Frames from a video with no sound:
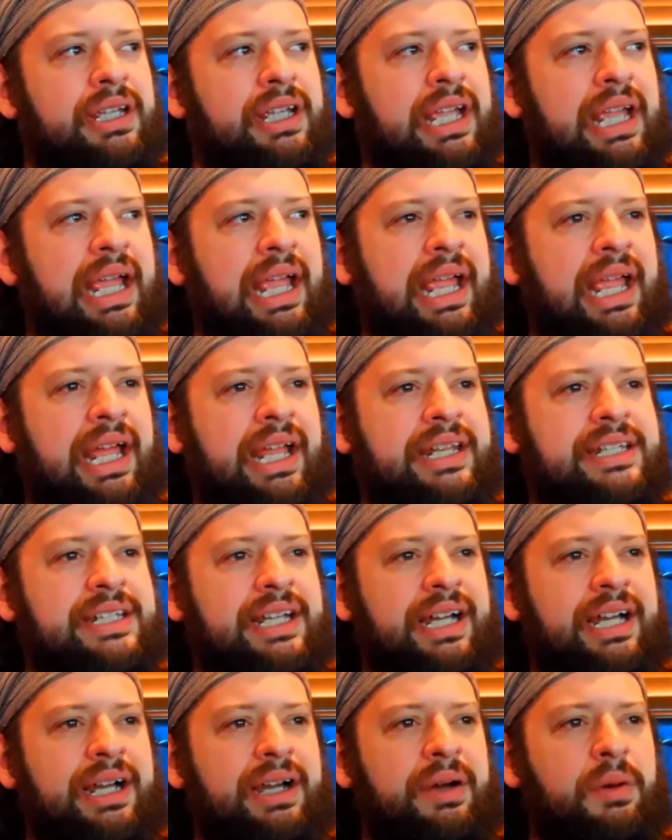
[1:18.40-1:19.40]
and
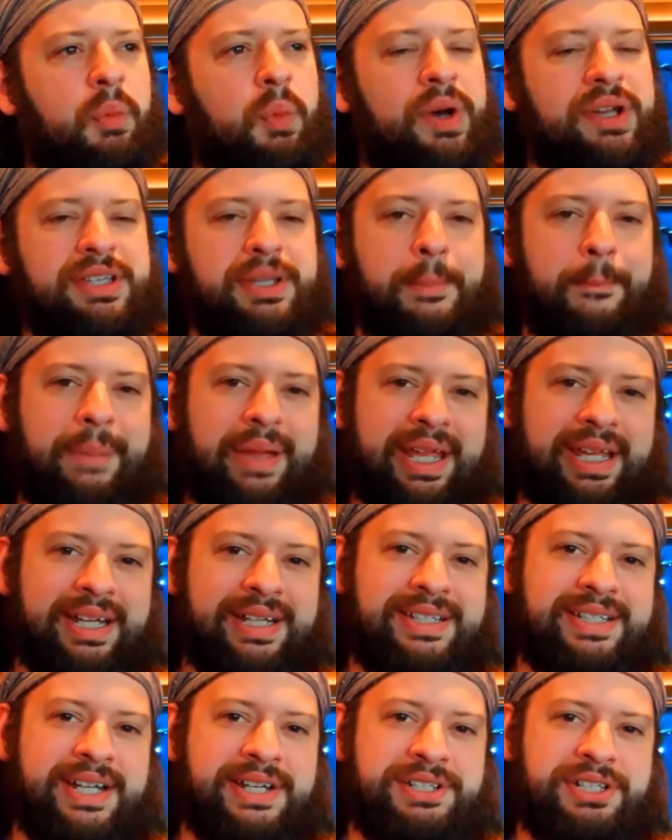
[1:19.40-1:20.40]
wasn't paying
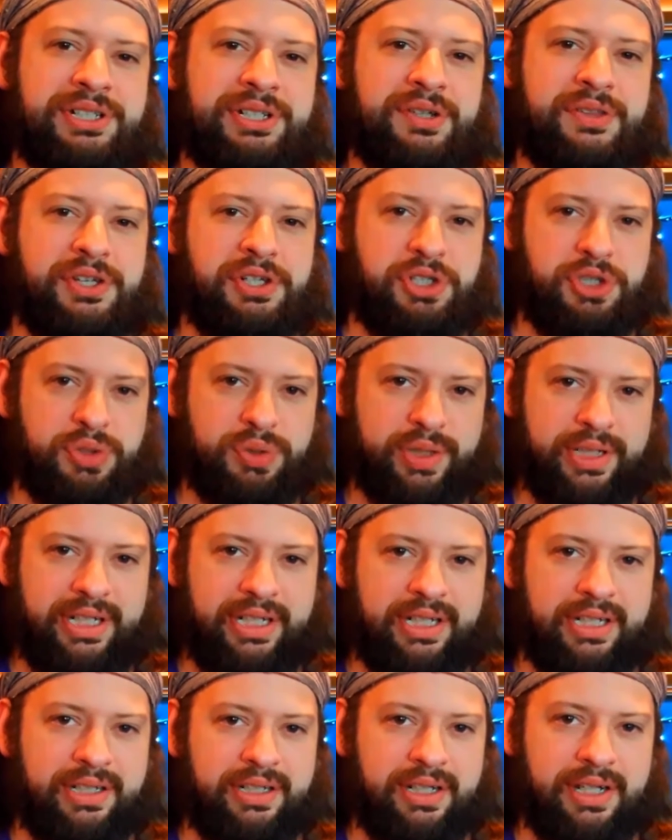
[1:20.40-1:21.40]
attention to the
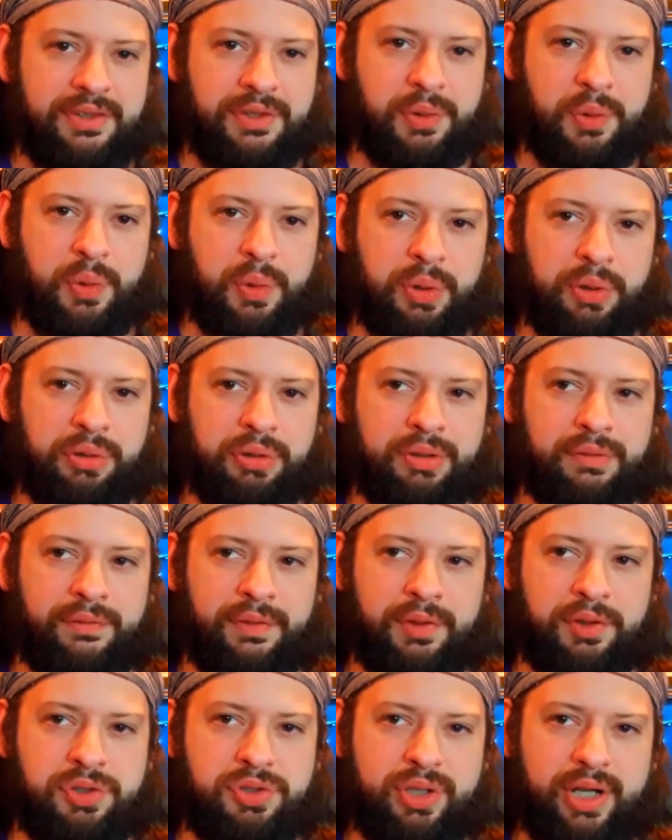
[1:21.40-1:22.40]
tree at the corner of
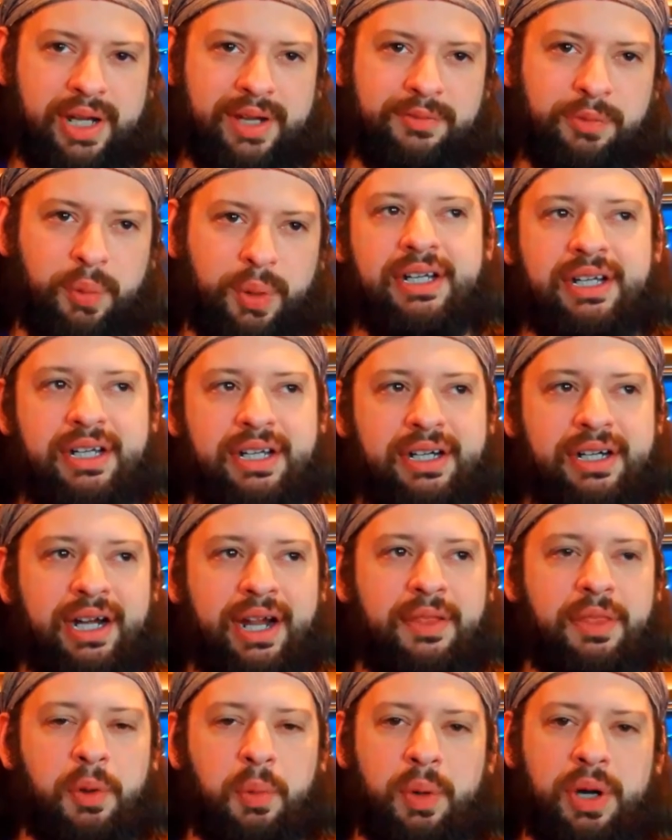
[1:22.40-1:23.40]
their driveway.
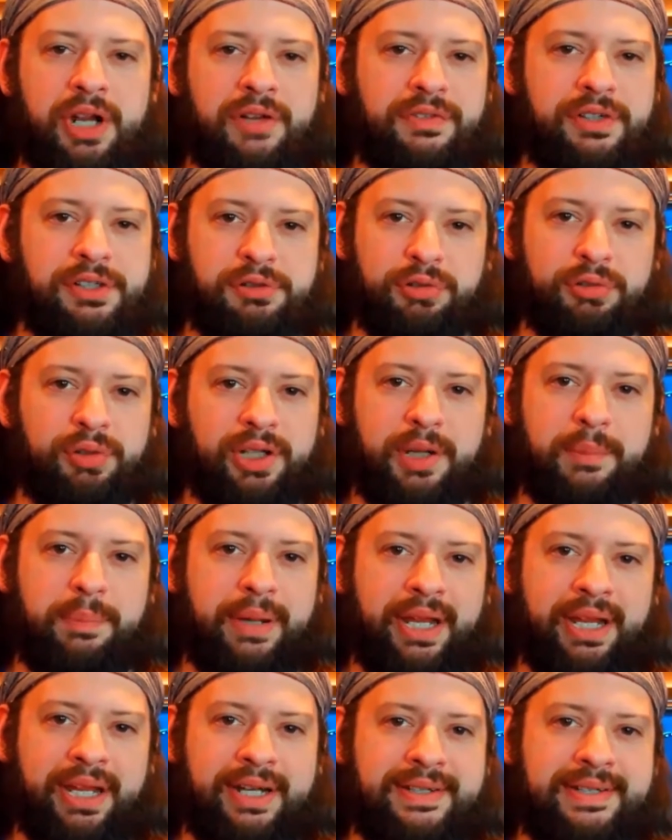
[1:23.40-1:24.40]
Neither one of us were really
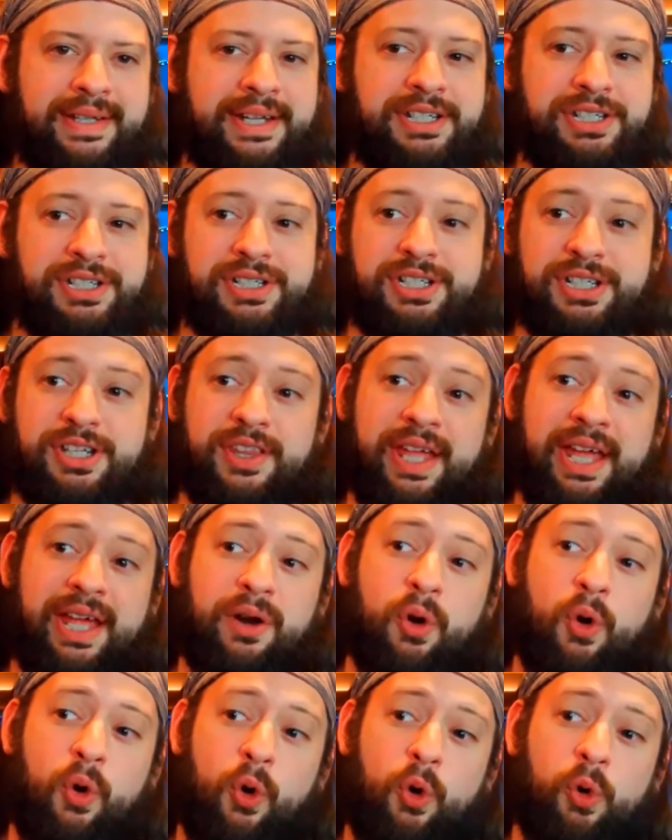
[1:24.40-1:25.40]
paying attention to that
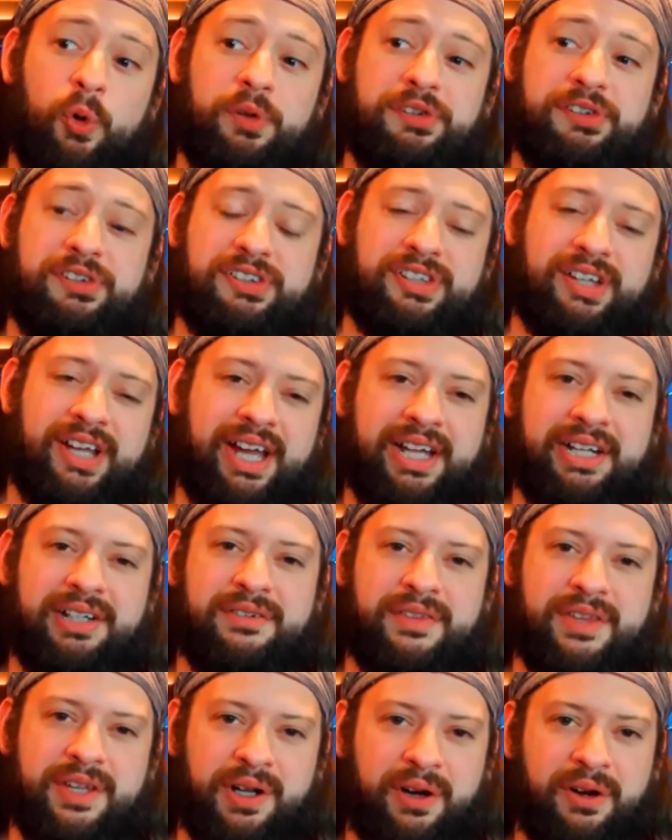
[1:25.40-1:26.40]
whole side
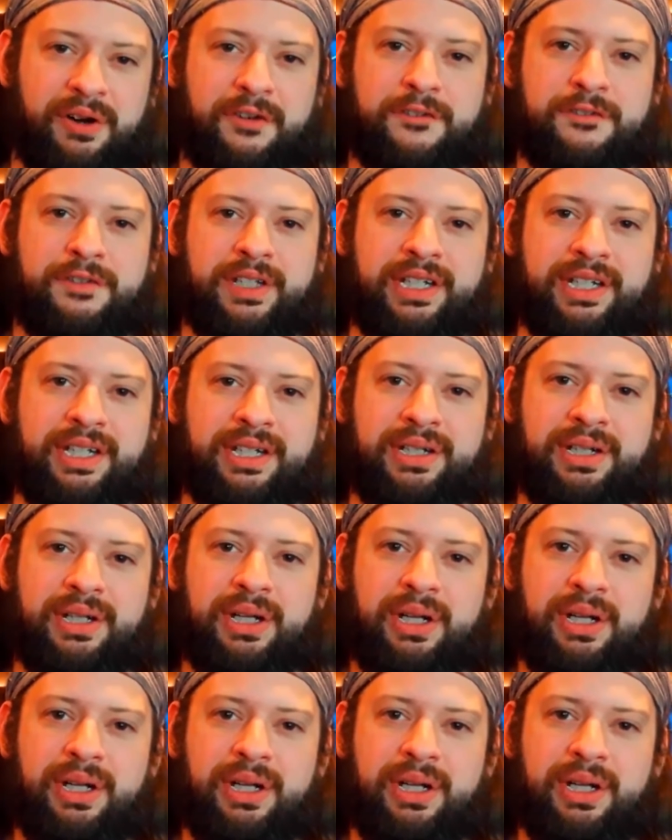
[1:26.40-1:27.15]
of the RV,